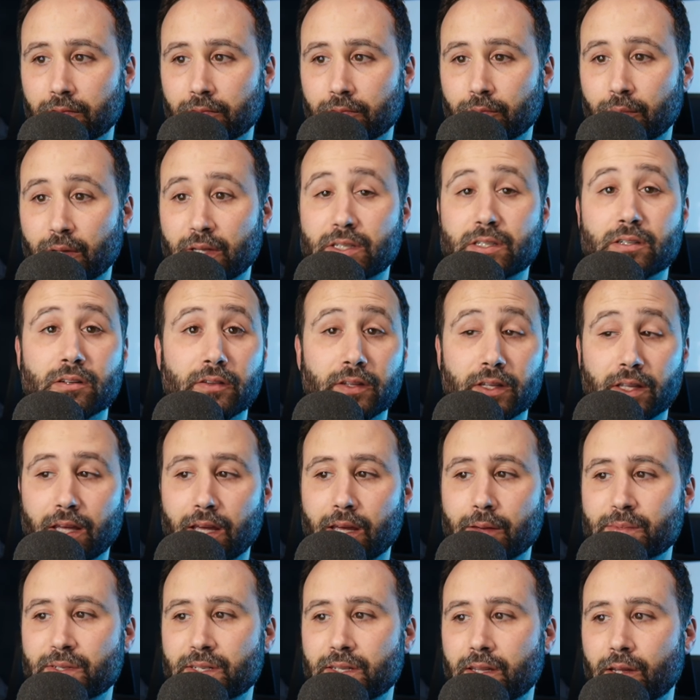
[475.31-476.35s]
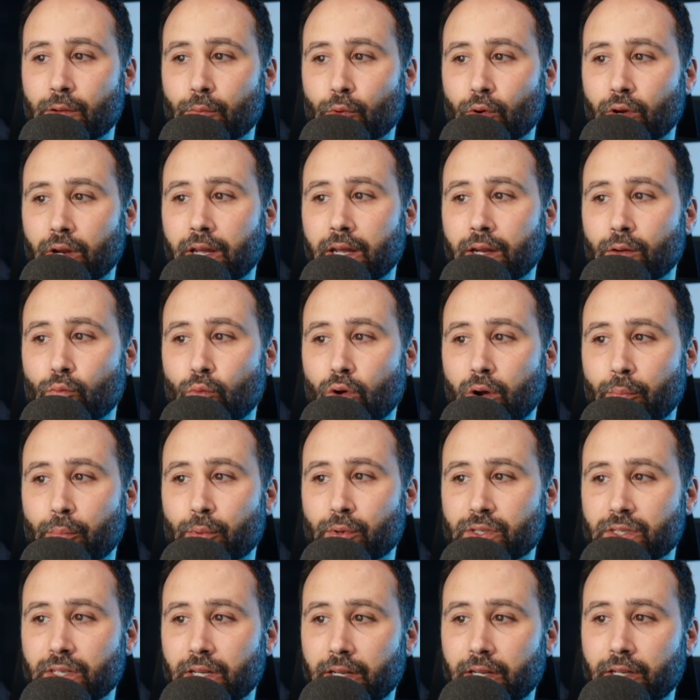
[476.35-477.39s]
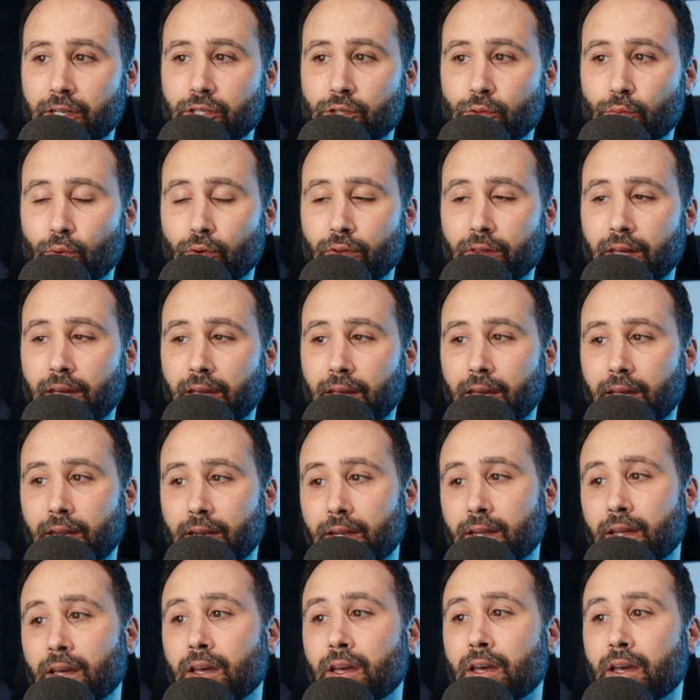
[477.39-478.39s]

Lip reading: based on the games that they were in, what percentage were they in.